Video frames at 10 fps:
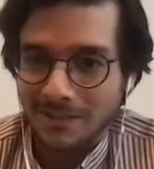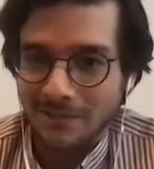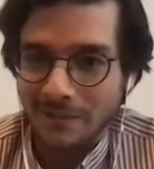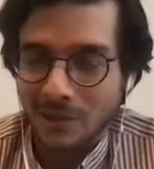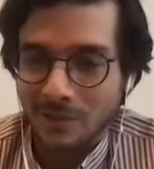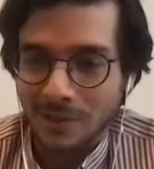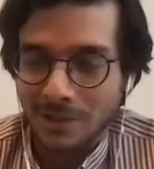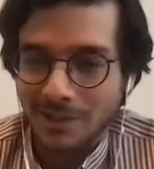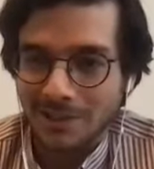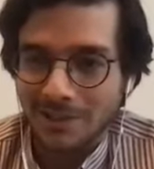Federal
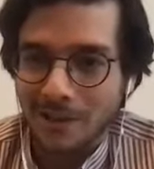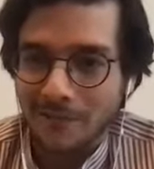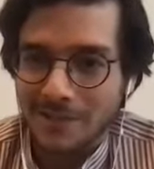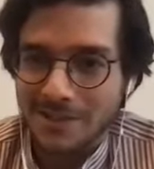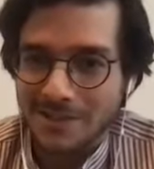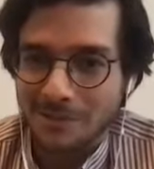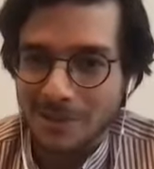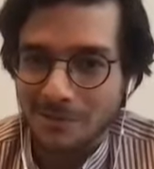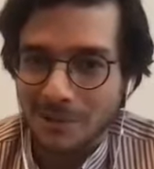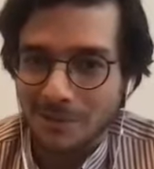Cartel Office
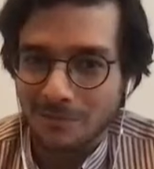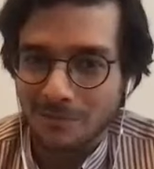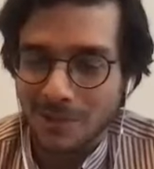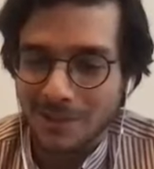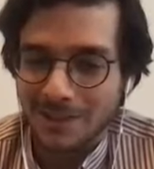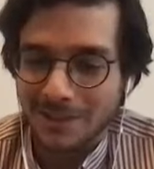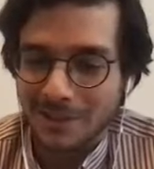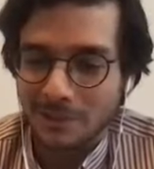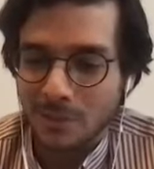when